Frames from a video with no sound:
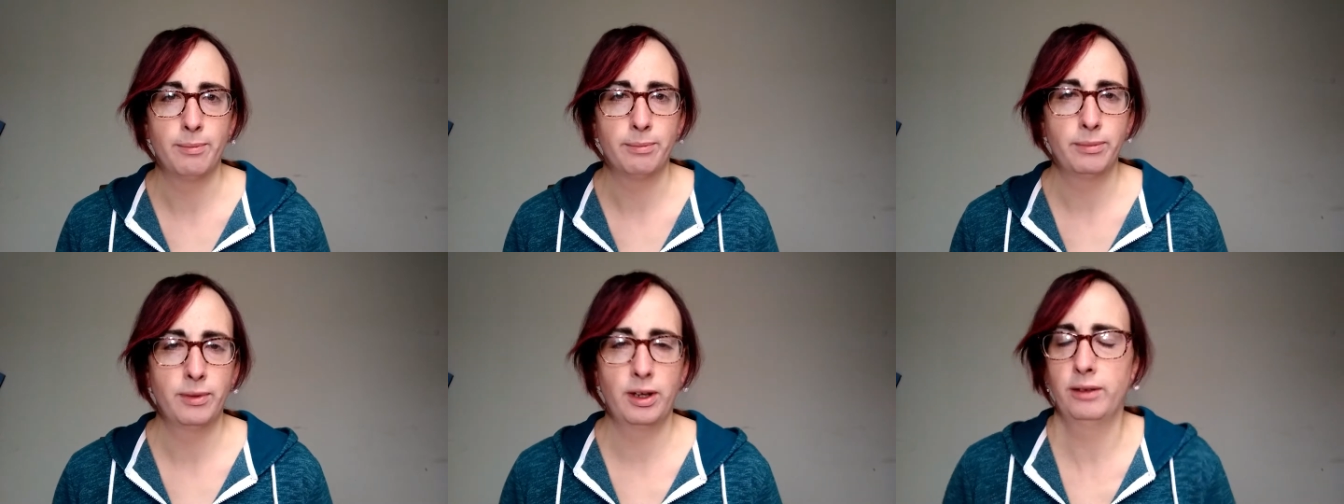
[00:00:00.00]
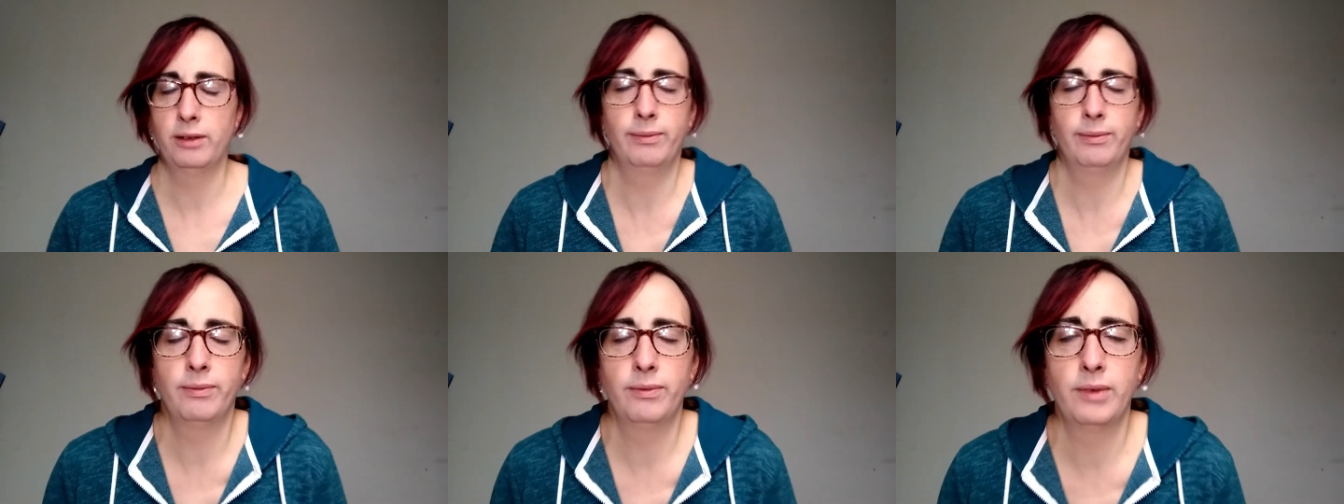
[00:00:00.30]

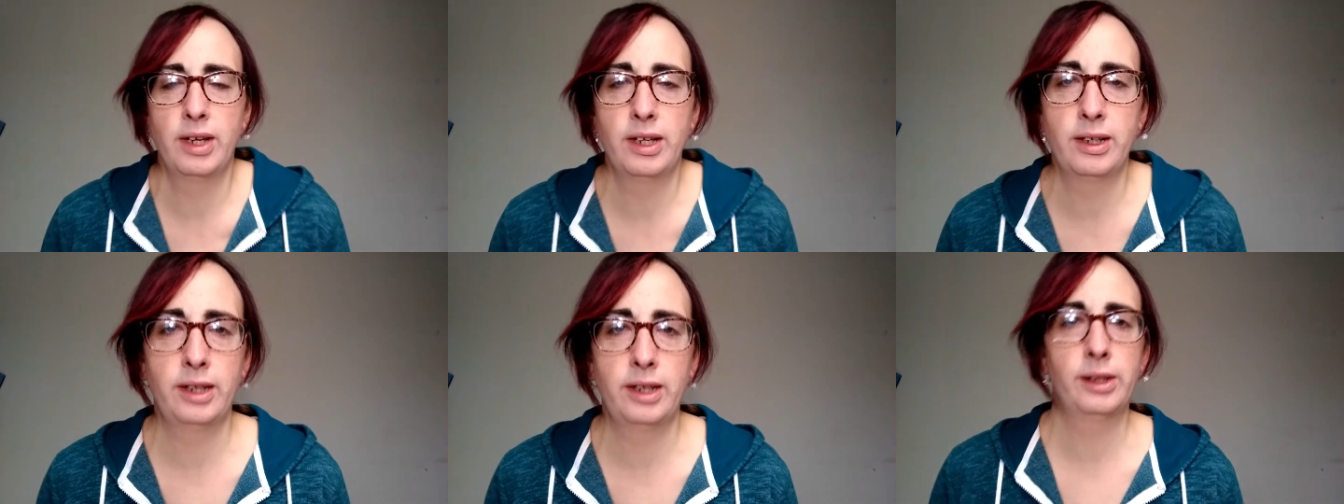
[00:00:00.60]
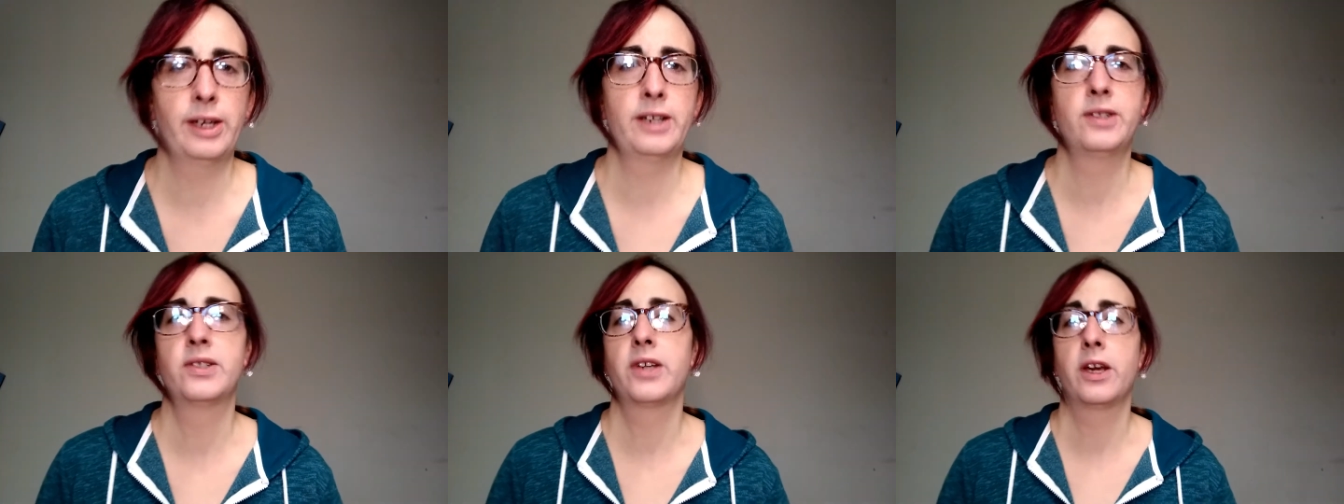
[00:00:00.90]

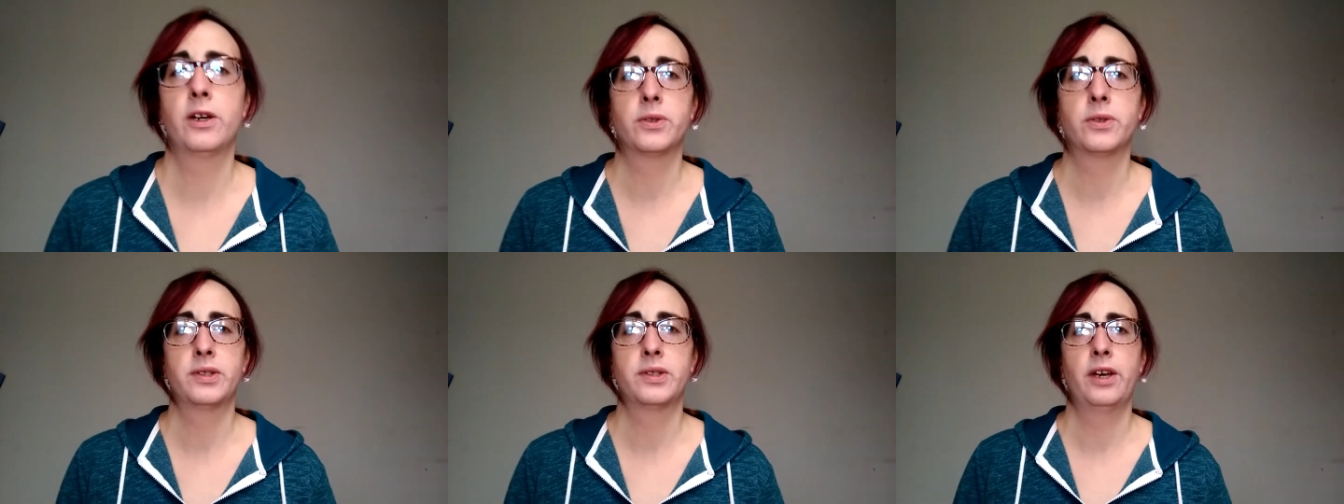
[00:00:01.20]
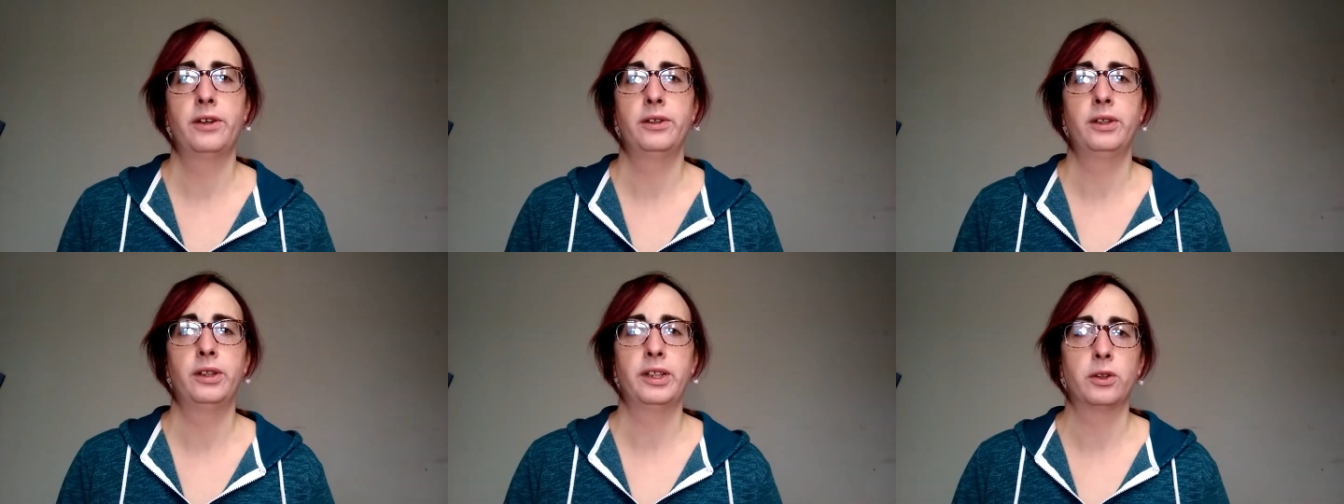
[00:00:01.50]
Inline skaters will tell
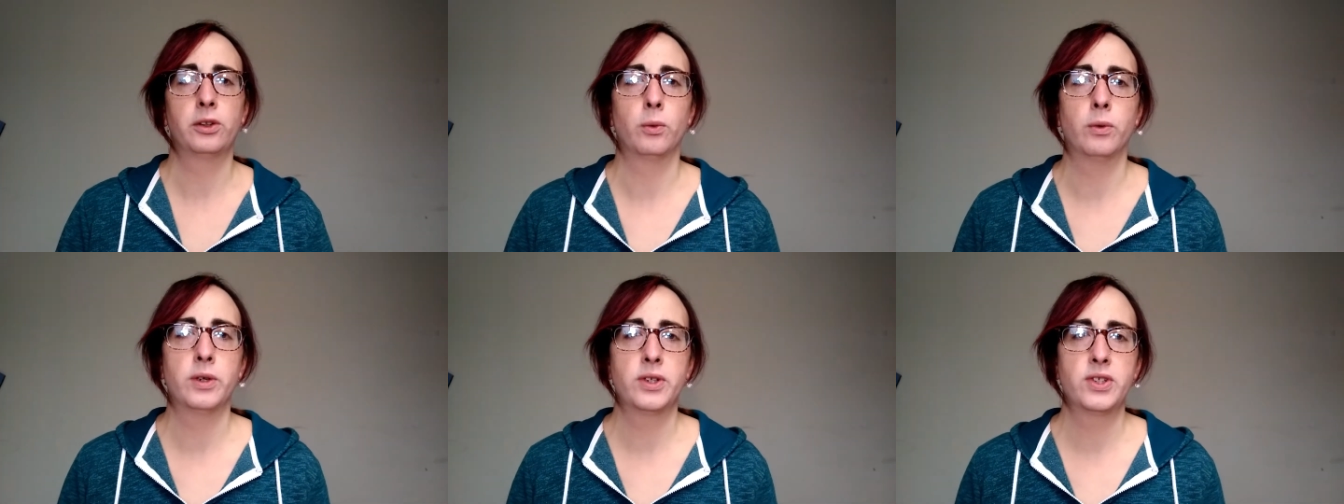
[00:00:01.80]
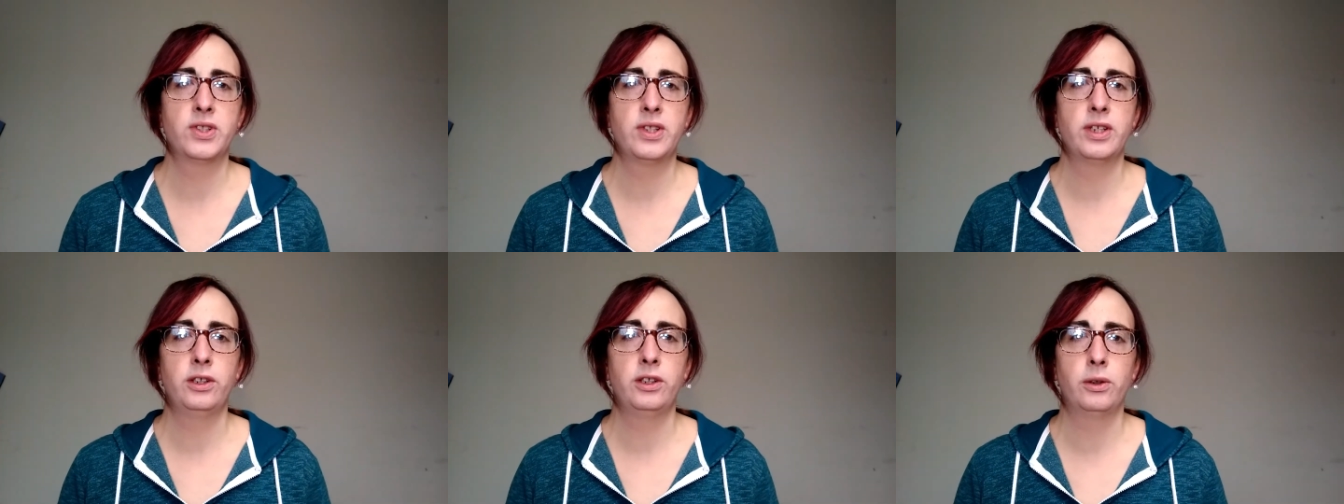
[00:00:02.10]
you, like, the worst
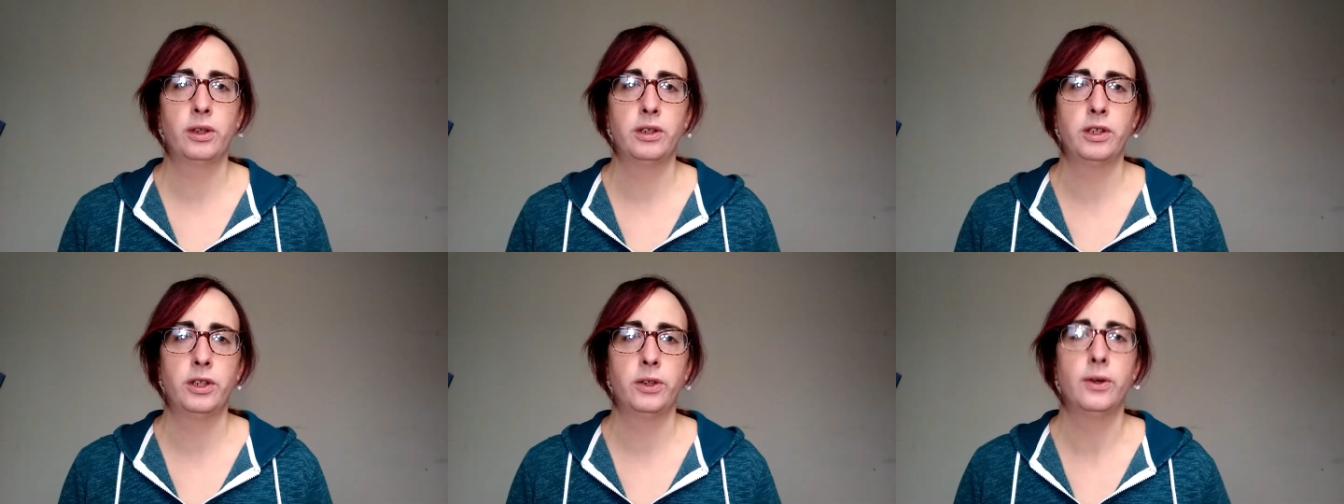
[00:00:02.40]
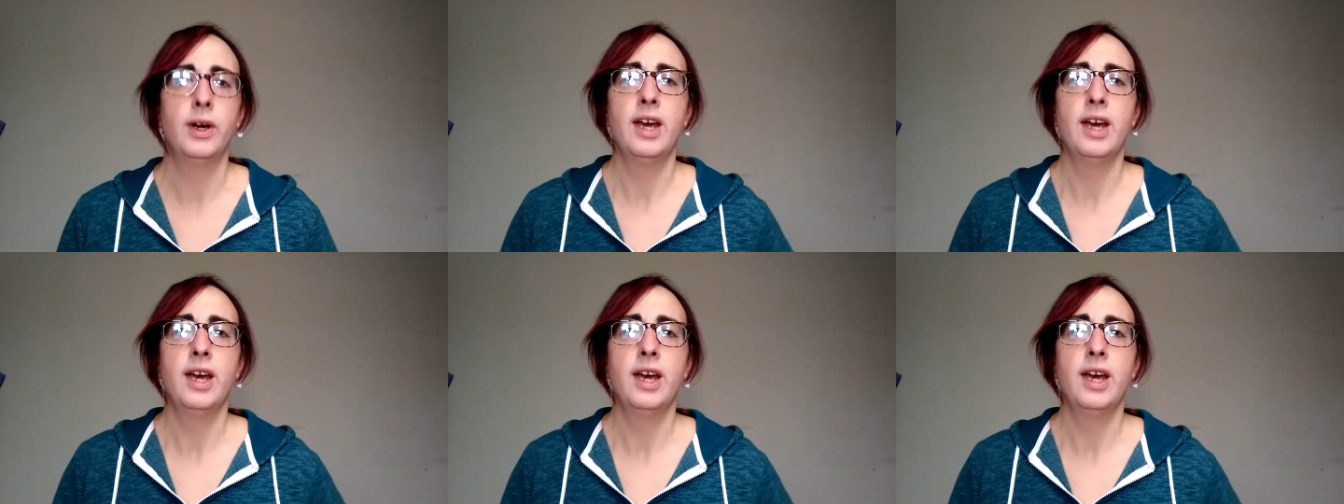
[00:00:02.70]
thing you can do